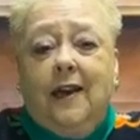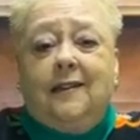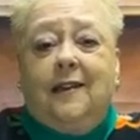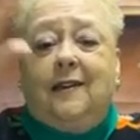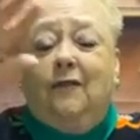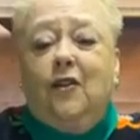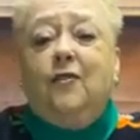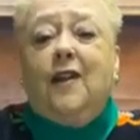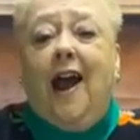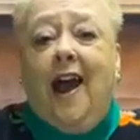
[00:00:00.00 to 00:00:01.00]
He says, if
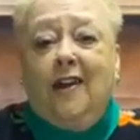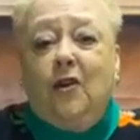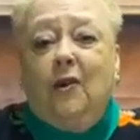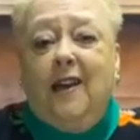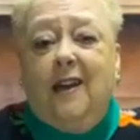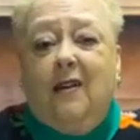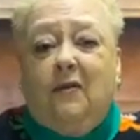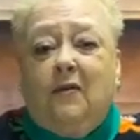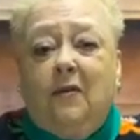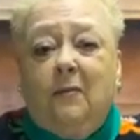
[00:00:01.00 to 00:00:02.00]
you die, you
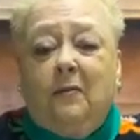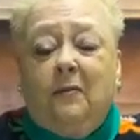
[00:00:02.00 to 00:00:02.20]
live.